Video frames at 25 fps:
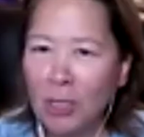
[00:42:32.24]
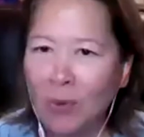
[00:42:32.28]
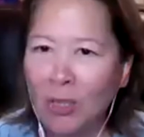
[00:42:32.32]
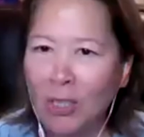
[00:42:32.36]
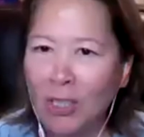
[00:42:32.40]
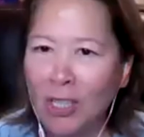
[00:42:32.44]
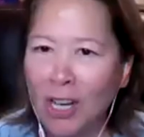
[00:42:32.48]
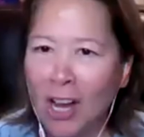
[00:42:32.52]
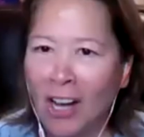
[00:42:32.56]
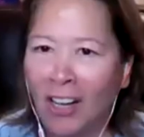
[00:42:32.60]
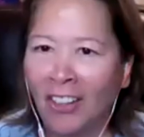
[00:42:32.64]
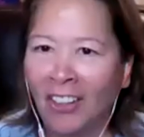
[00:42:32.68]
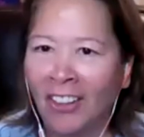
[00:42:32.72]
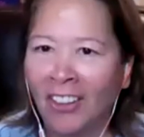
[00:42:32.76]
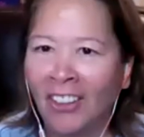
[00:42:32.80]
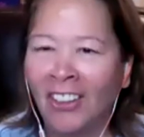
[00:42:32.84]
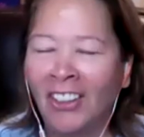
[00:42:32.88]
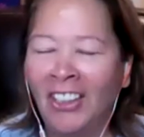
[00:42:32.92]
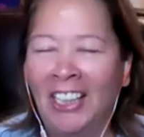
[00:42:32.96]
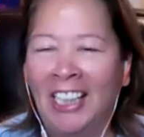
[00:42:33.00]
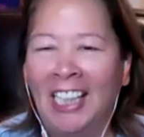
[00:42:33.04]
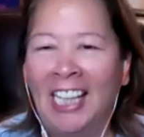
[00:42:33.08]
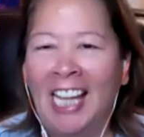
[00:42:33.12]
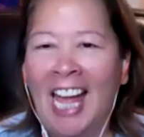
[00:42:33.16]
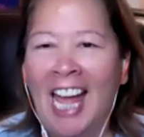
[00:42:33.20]
mm-hmm. younger.
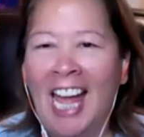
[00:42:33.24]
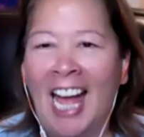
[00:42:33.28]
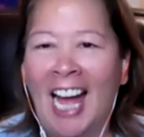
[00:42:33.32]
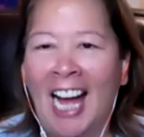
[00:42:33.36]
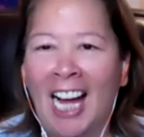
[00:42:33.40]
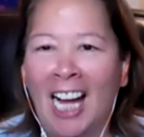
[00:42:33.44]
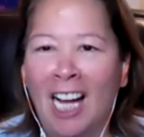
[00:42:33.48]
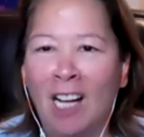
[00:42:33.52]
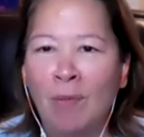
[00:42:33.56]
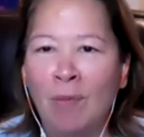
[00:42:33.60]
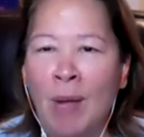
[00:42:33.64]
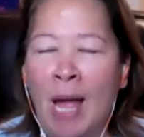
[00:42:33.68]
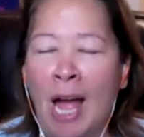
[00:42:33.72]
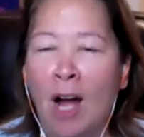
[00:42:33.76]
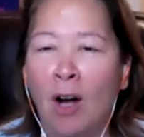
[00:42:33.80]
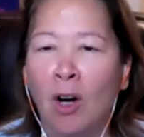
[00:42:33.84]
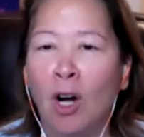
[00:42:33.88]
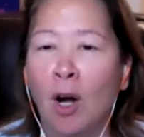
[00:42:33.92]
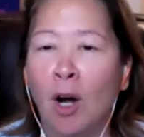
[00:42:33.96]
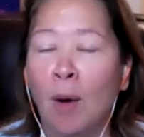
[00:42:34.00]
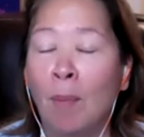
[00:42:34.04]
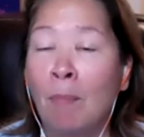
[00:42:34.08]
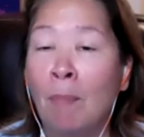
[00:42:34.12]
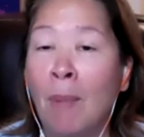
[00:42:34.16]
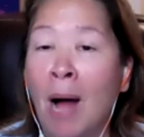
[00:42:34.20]
Oh. Um, how
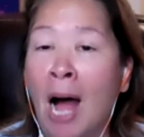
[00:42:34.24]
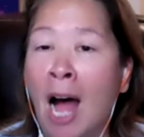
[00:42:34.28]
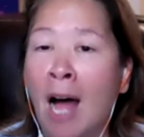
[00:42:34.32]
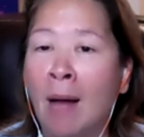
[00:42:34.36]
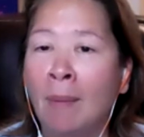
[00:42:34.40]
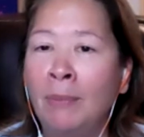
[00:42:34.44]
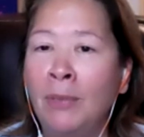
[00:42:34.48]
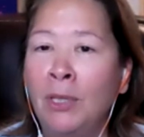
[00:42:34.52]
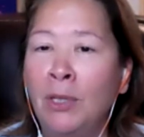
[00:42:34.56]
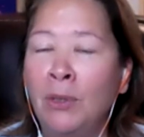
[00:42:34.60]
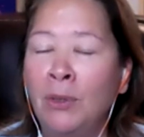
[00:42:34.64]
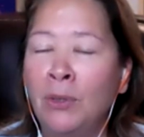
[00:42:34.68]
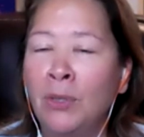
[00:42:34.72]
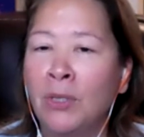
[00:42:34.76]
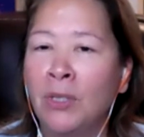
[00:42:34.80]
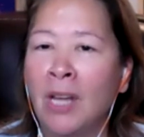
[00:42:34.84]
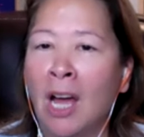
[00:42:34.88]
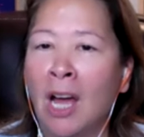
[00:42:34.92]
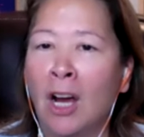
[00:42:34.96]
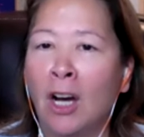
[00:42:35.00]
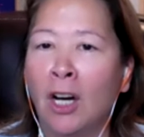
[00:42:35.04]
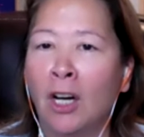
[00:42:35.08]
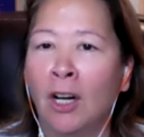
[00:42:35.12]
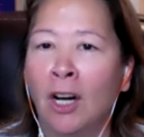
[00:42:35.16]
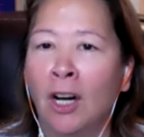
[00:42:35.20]
her mom,
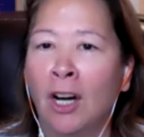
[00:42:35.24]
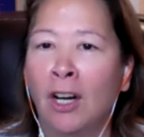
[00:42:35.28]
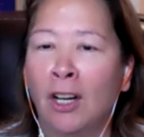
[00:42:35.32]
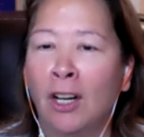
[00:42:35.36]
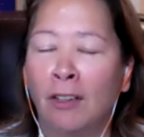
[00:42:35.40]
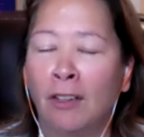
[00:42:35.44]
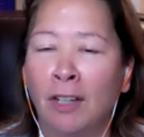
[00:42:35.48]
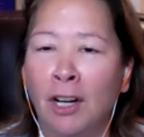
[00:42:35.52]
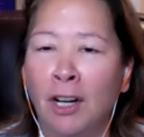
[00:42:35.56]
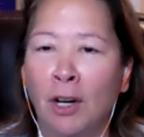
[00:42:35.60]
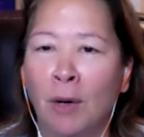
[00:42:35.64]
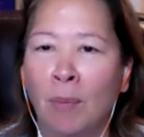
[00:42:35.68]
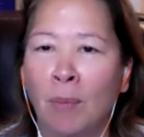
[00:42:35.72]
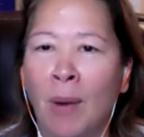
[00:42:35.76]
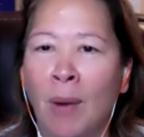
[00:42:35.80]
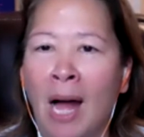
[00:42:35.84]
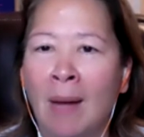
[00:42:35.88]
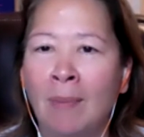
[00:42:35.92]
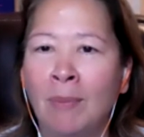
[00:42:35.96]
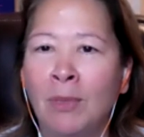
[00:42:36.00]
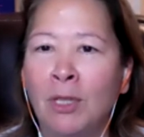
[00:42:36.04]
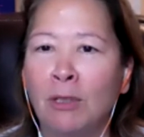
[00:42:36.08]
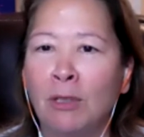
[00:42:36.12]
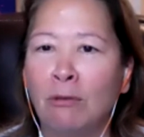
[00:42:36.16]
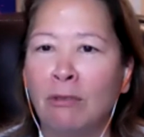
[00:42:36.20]
her, her and her
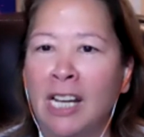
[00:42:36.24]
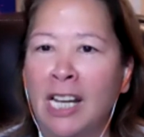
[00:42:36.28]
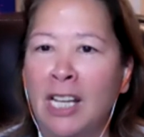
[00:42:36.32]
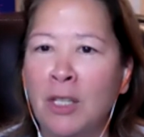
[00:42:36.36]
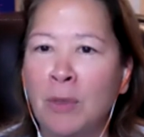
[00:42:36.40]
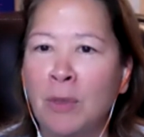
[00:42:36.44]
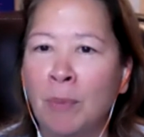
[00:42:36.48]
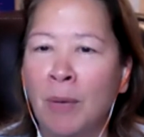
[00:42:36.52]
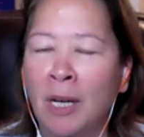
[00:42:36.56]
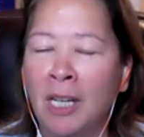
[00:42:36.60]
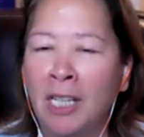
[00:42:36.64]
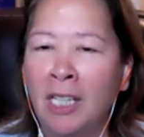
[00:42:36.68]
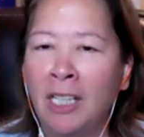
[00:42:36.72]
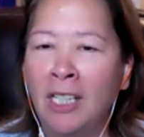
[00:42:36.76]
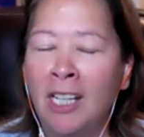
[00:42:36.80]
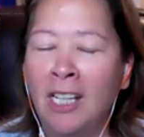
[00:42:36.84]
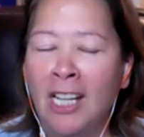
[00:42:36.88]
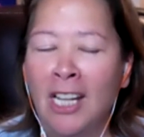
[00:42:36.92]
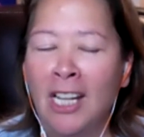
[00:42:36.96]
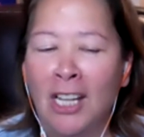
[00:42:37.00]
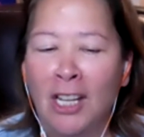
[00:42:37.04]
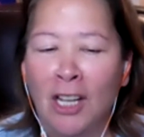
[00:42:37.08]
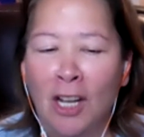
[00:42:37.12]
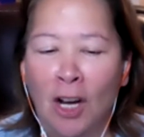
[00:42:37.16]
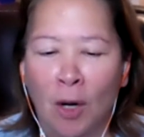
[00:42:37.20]
mom to raise money.
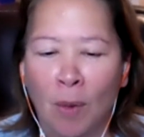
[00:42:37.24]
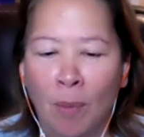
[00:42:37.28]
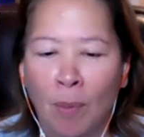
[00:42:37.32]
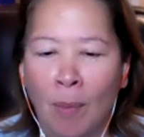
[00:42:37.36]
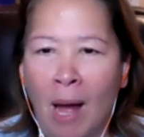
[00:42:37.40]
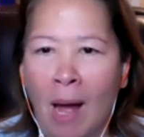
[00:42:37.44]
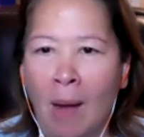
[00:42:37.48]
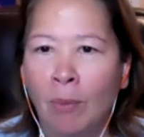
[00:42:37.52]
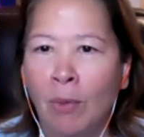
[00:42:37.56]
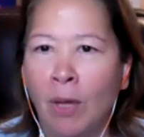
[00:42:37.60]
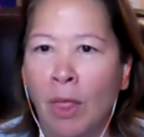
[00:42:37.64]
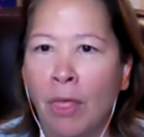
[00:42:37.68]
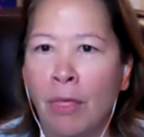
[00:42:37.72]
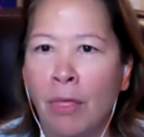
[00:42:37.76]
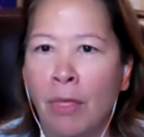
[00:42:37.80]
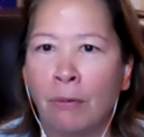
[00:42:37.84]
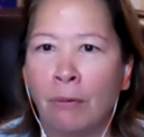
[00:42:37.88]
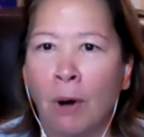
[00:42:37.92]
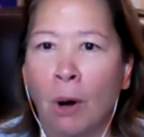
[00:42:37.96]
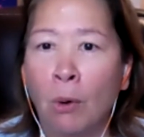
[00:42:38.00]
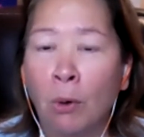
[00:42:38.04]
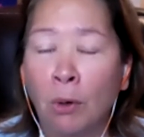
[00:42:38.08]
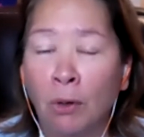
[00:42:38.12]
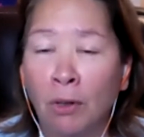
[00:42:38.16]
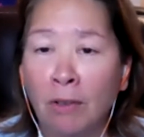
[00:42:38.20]
Her mom would
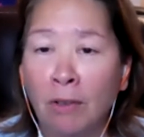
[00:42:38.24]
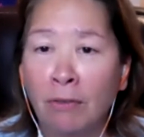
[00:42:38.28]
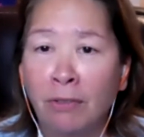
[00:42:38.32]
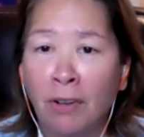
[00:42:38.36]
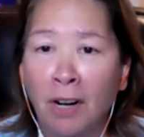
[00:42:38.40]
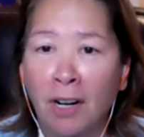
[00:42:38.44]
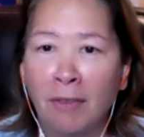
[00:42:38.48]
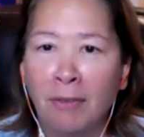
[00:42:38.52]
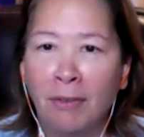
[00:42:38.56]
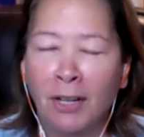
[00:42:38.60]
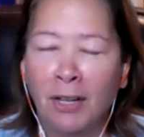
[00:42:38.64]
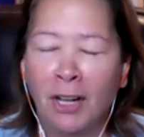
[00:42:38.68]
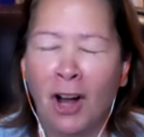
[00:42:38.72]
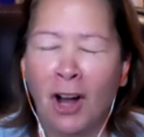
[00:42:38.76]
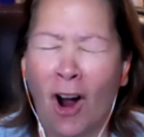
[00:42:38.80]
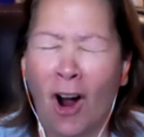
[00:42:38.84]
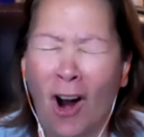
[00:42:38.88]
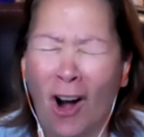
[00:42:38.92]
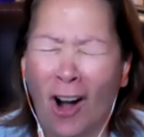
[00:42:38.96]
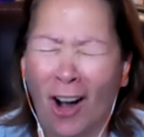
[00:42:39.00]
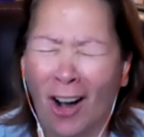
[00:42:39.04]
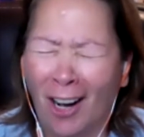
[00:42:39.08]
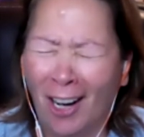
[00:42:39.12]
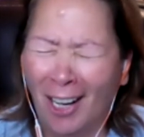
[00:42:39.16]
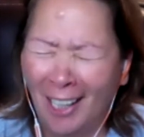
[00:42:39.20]
throw her in front of a
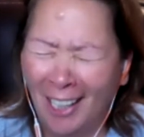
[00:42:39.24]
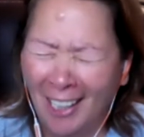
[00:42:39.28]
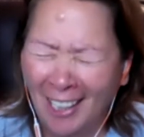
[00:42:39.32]
car.